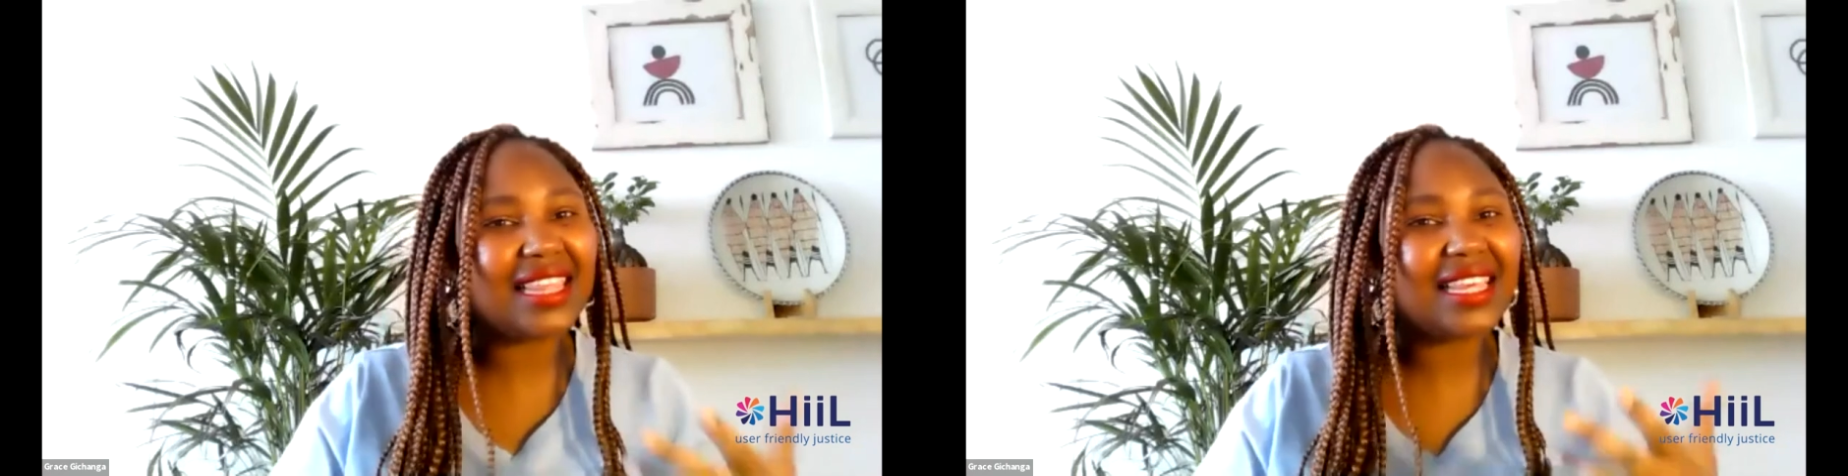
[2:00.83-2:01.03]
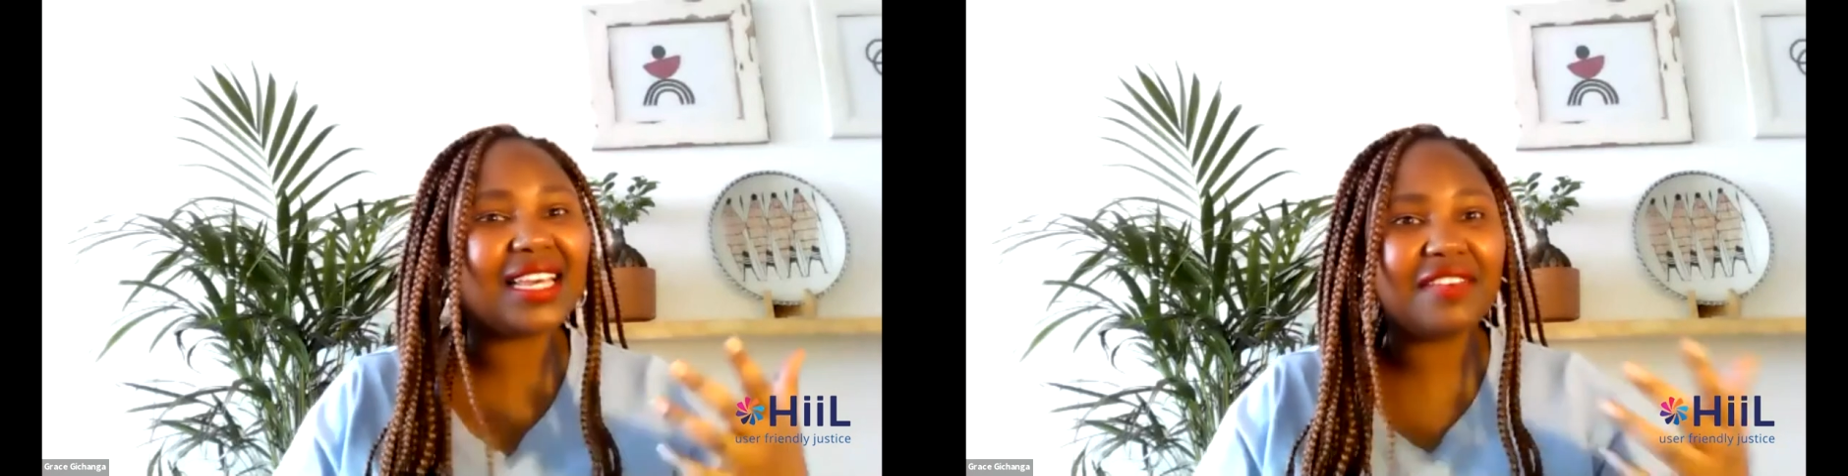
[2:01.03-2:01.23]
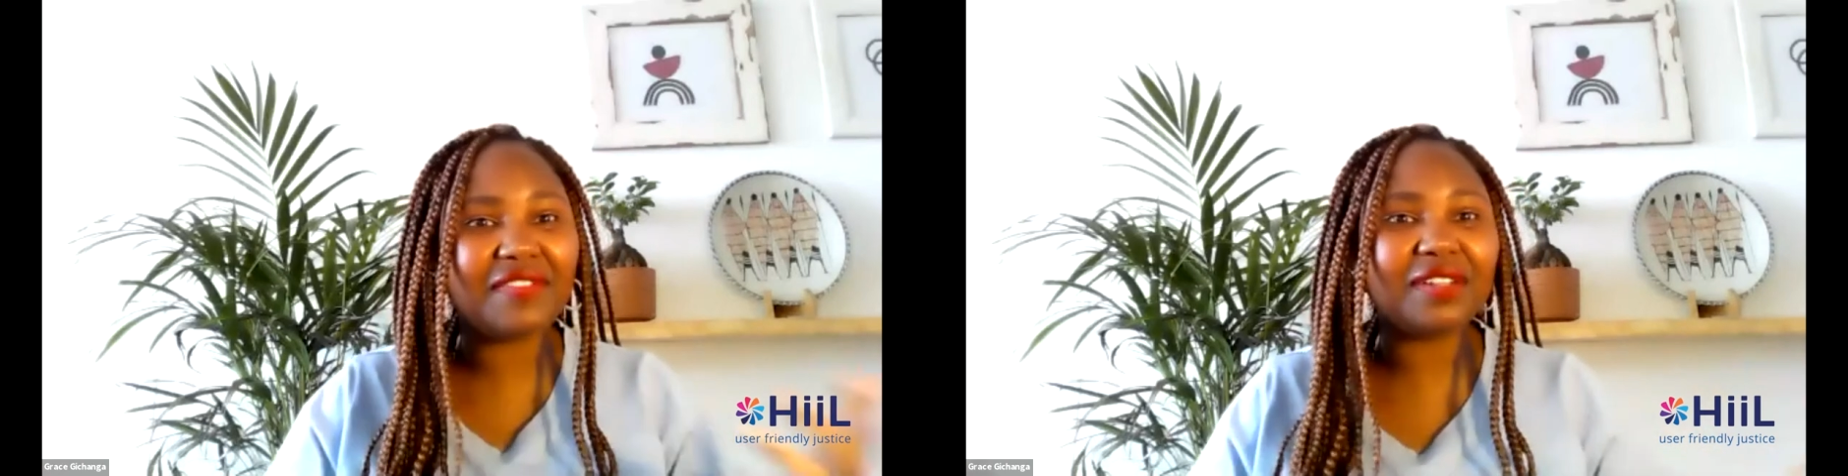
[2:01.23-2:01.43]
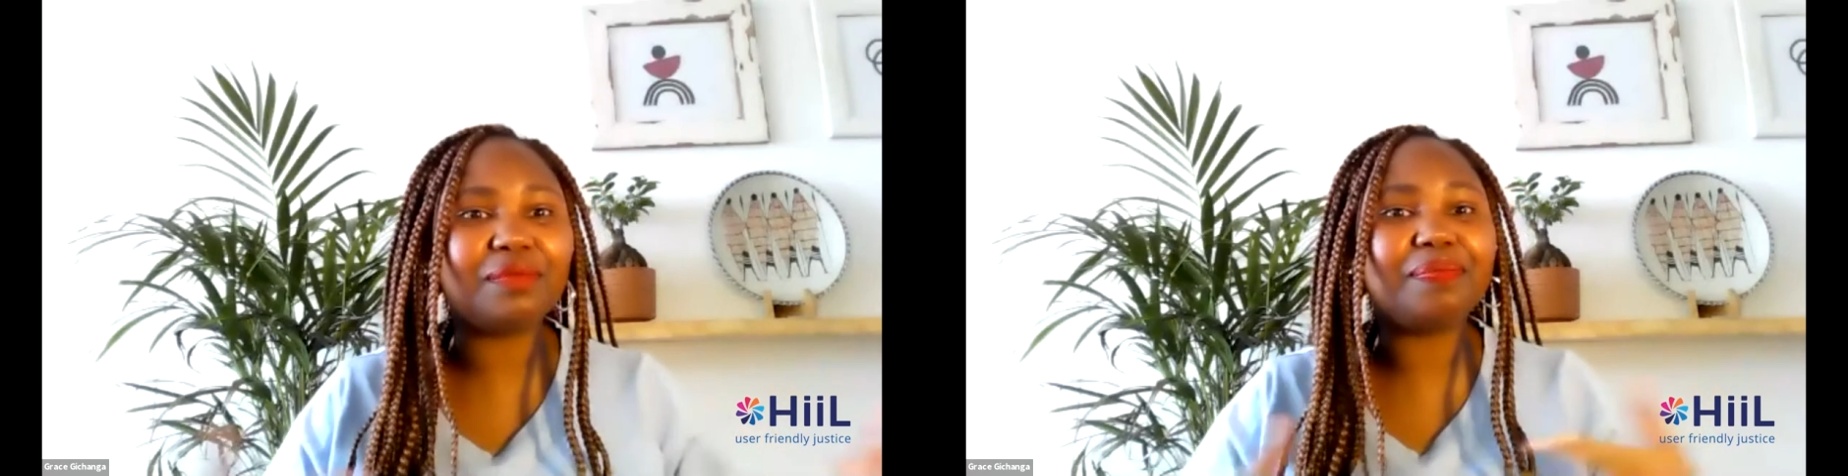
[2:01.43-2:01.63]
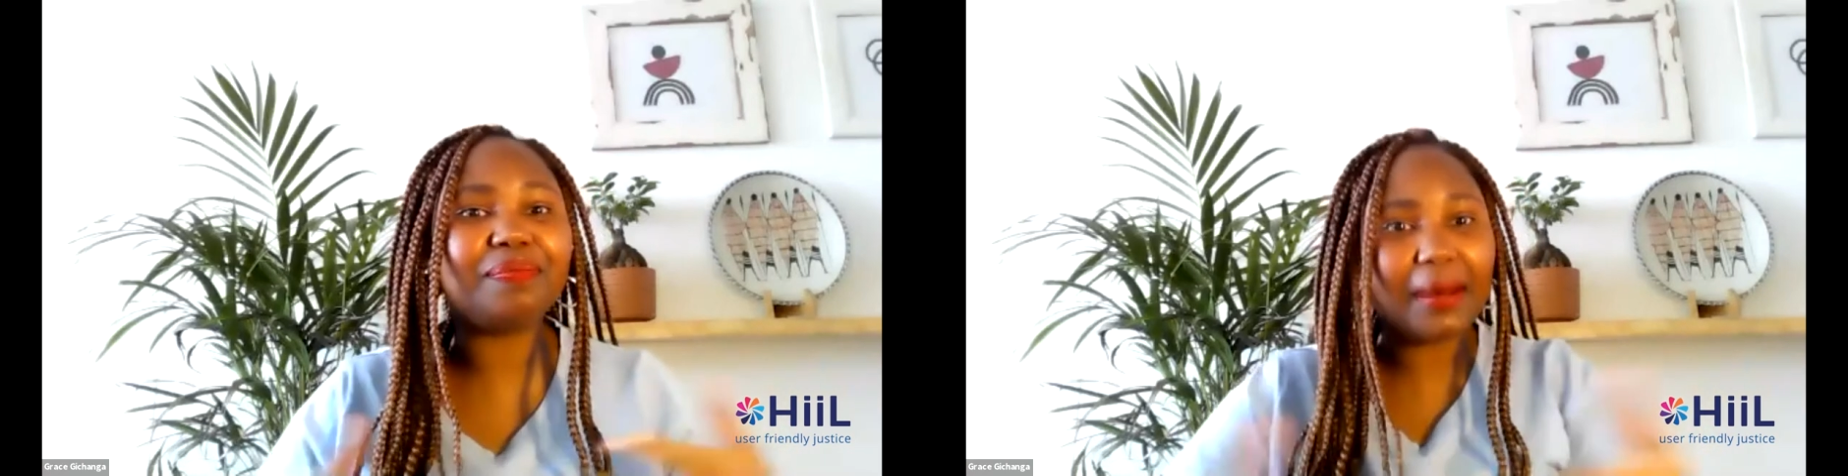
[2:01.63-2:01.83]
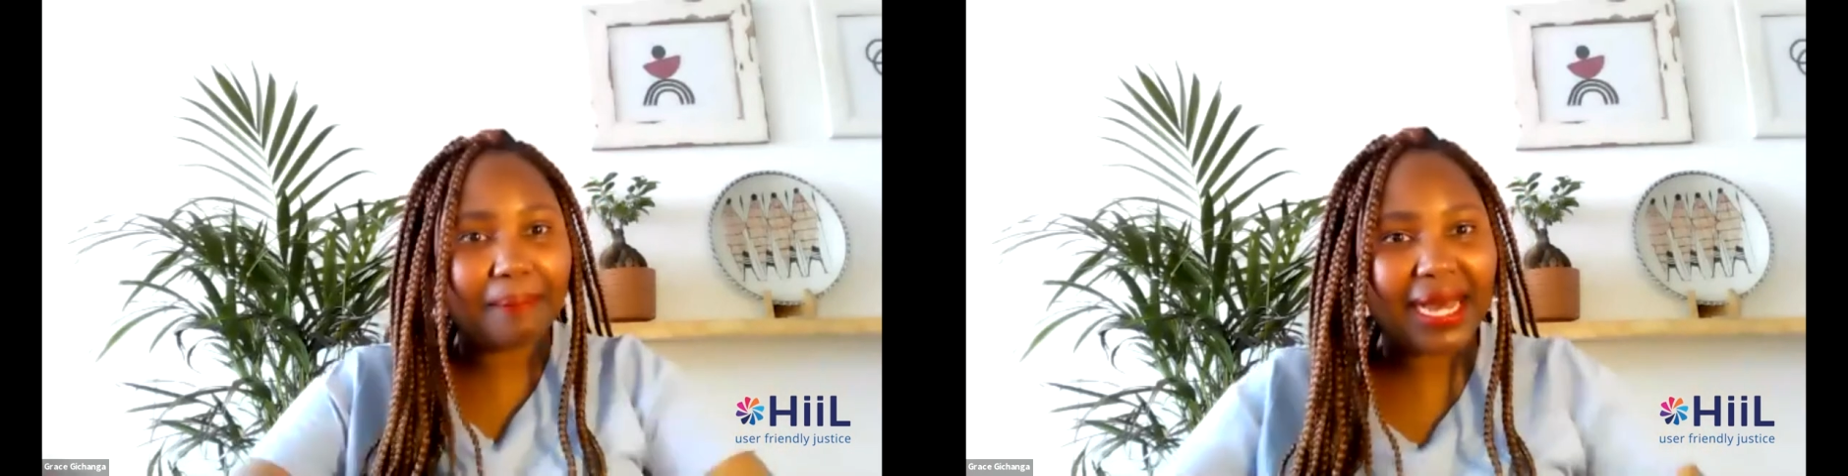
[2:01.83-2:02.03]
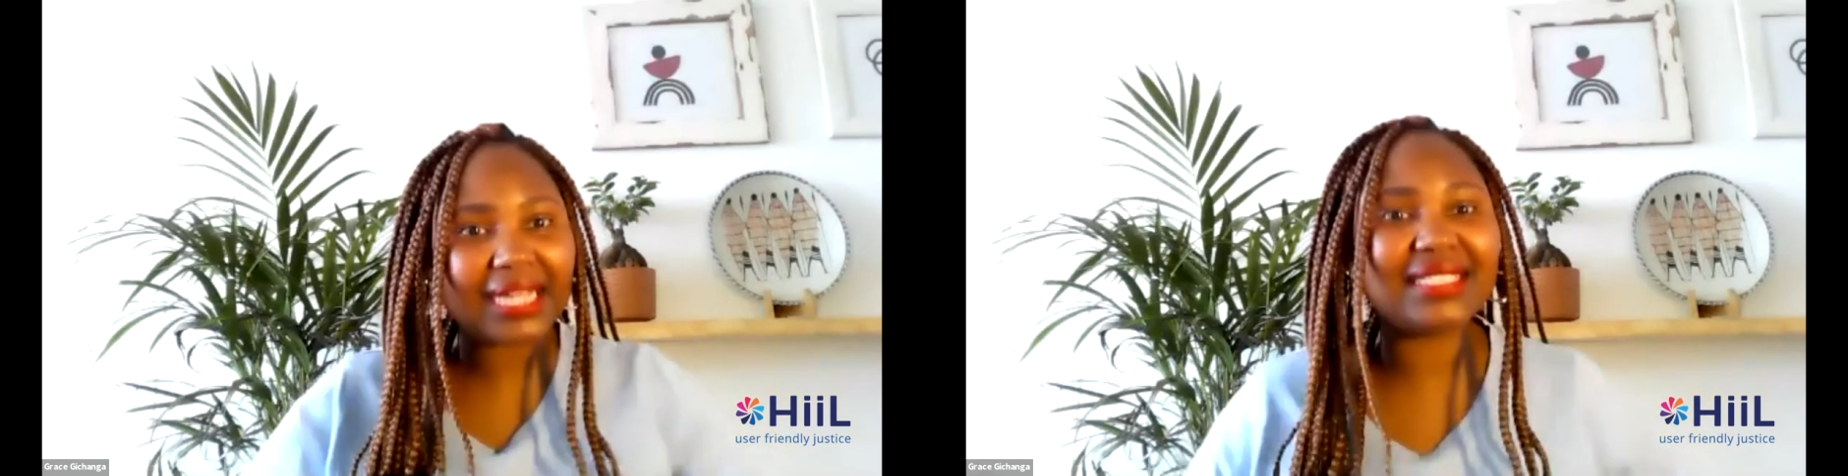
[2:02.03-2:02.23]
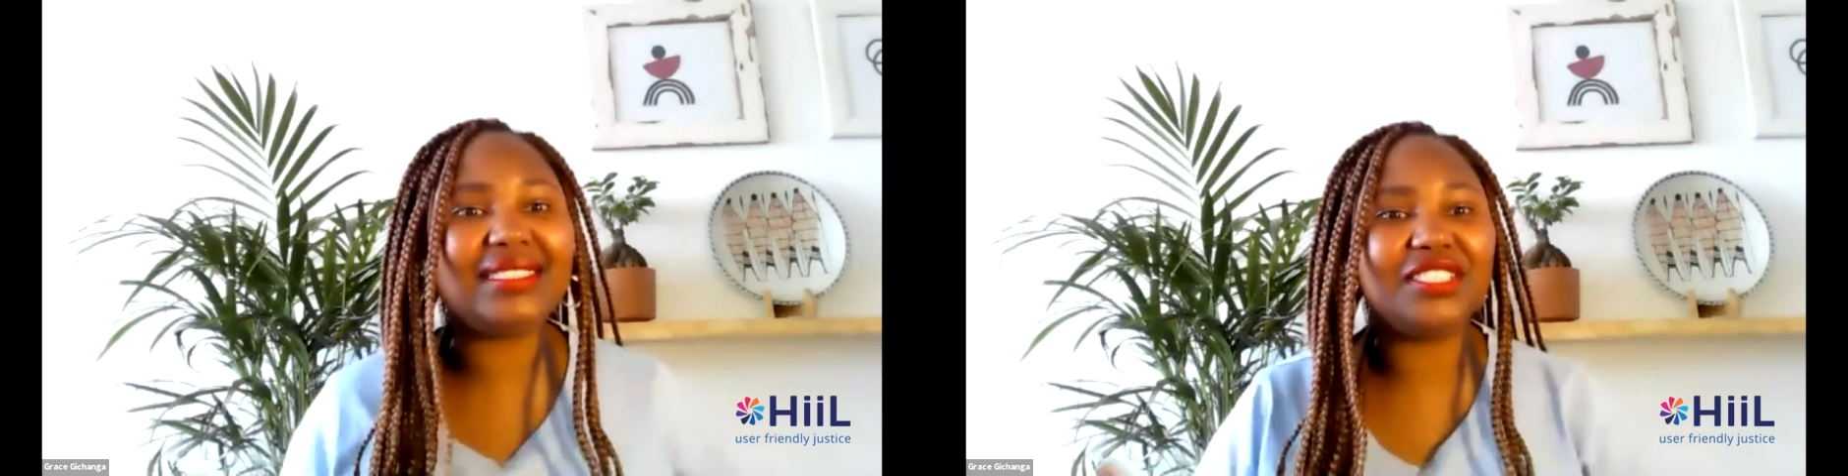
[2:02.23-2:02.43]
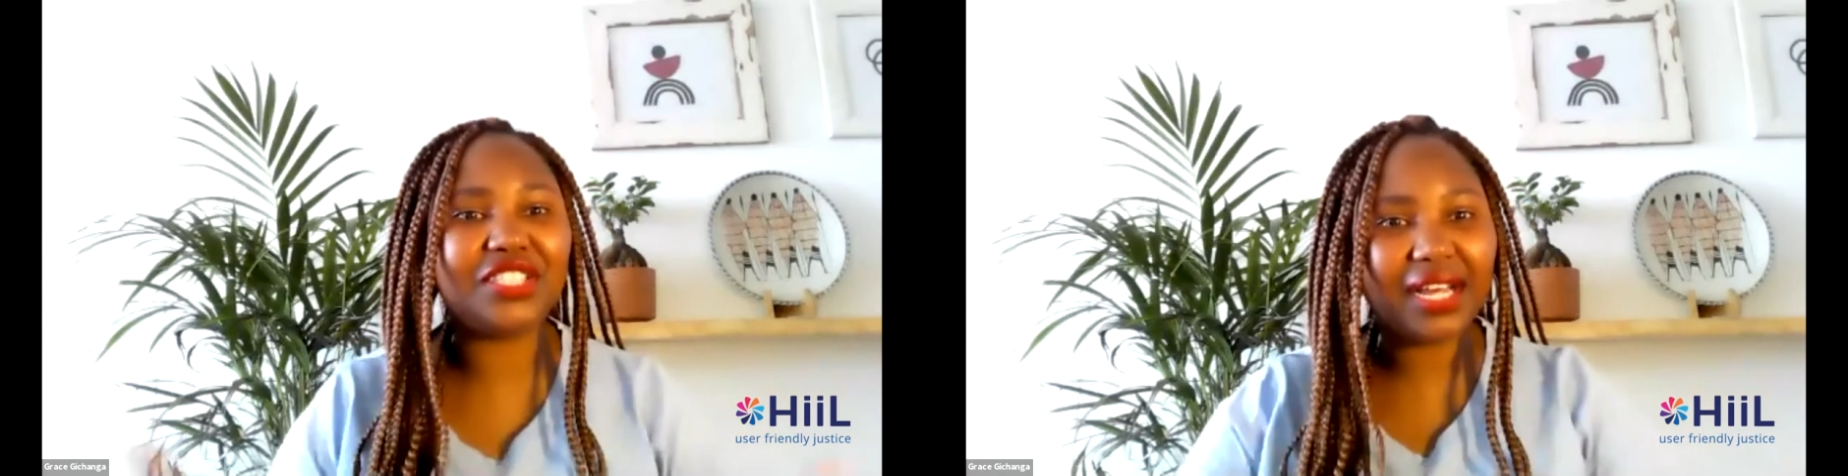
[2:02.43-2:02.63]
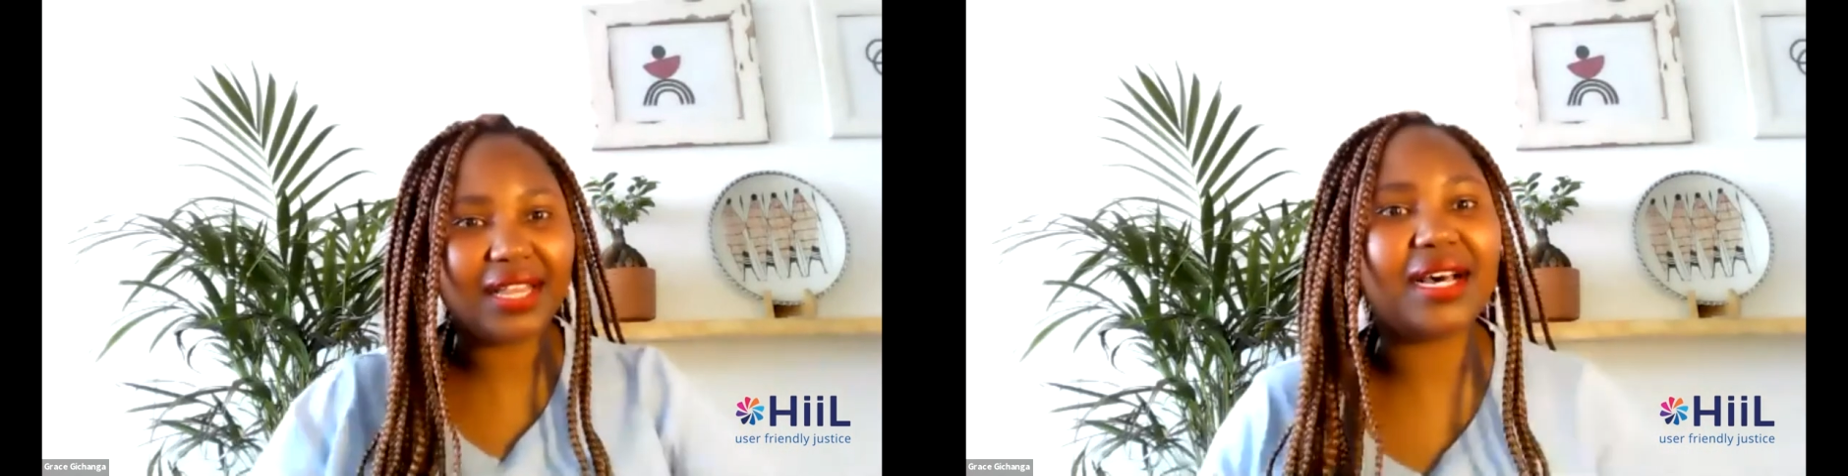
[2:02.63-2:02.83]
think even amongst each